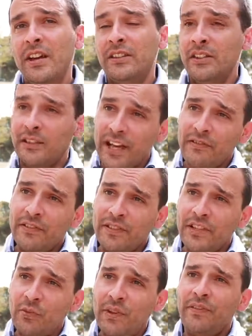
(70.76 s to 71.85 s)
the levels
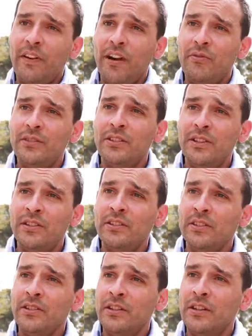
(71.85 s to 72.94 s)
that we found
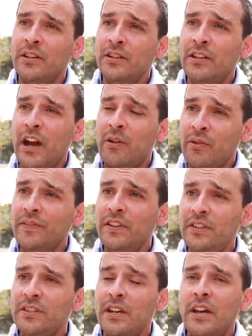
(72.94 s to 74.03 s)
in the aqua
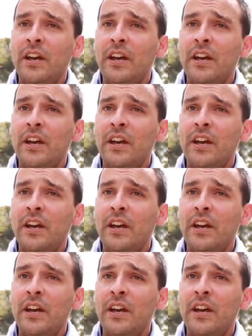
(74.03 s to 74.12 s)
feeds,